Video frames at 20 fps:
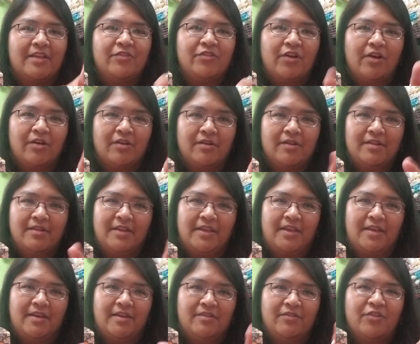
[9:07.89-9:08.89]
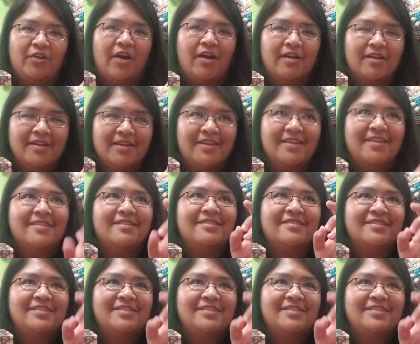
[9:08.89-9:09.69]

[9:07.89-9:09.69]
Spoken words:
chocolate